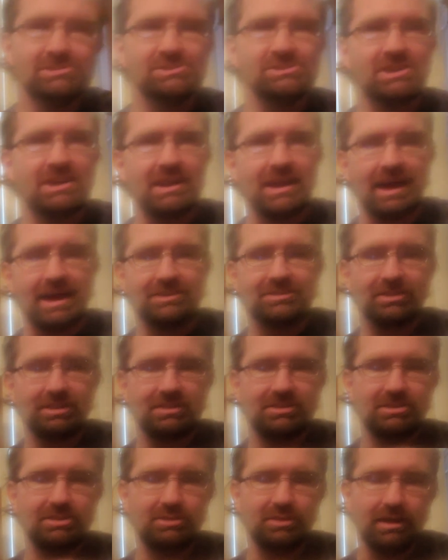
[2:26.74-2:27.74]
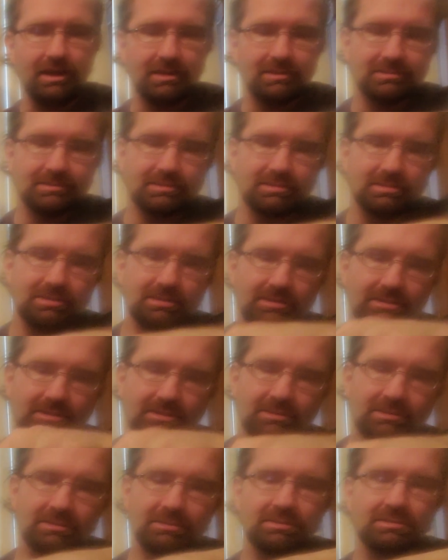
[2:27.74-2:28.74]
you can actually do this
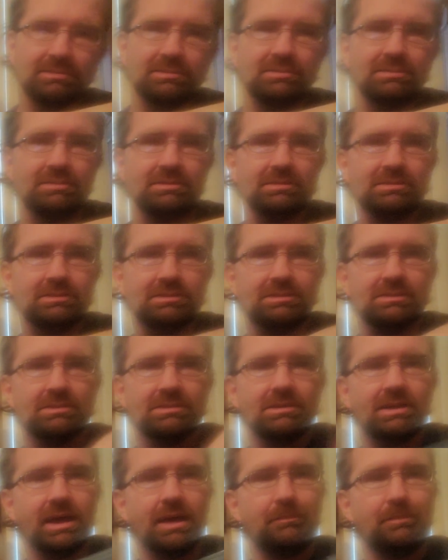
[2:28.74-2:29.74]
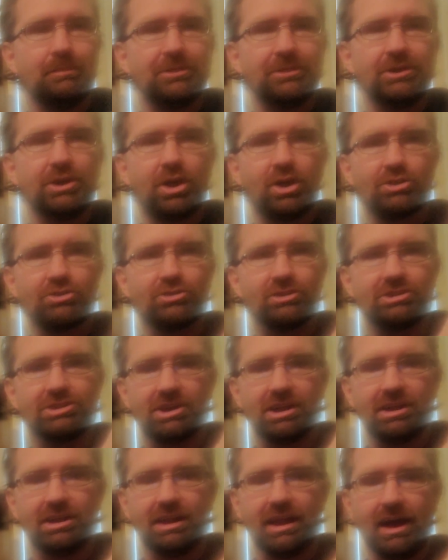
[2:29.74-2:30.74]
and put the cartridge
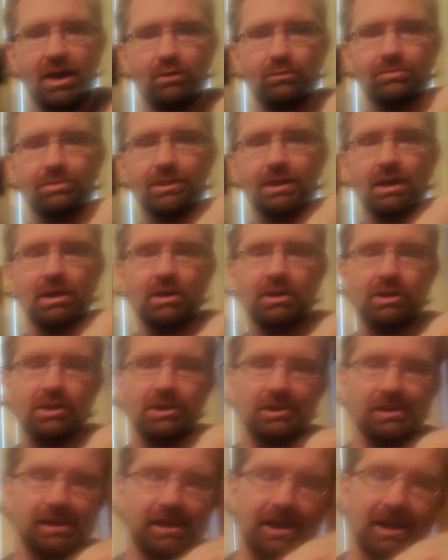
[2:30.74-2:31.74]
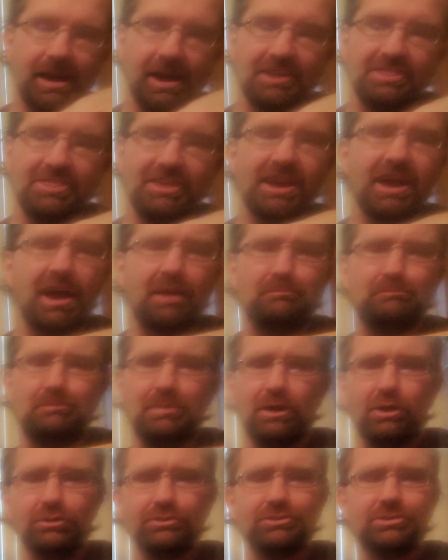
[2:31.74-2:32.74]
in and out. I think I
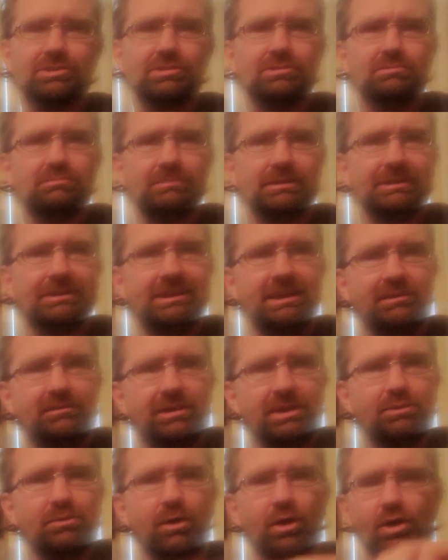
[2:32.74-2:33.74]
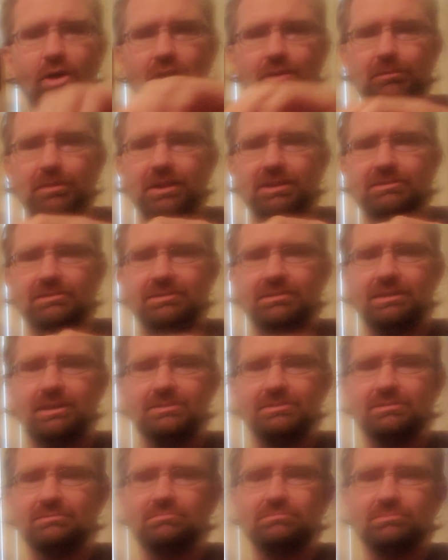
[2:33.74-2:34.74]
built my TV wrong because it
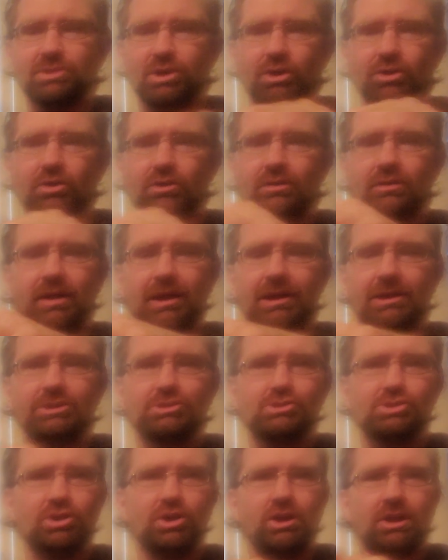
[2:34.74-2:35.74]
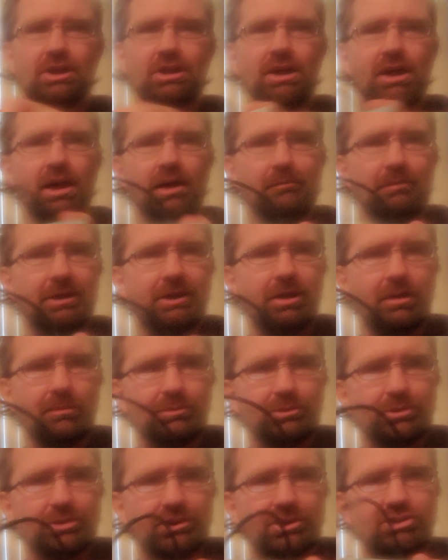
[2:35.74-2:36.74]
doesn't turn like it should. But it comes with the